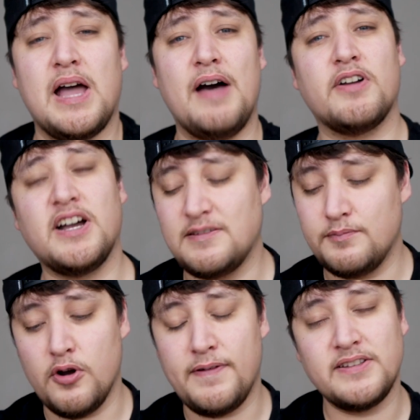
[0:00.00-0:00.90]
I have a custom
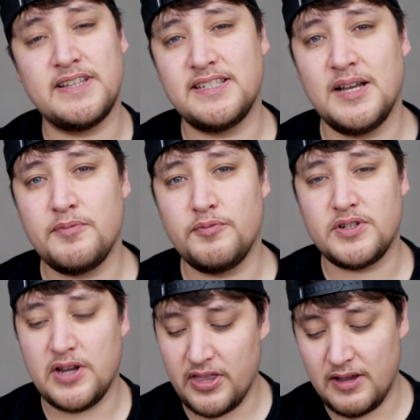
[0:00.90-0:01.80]
profile set up,
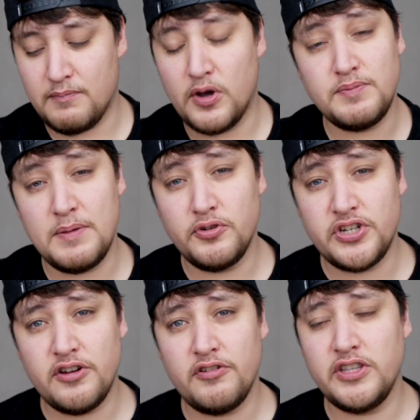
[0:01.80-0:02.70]
which I think most people
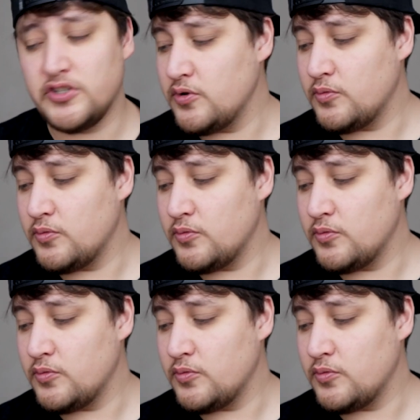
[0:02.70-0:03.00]
generally do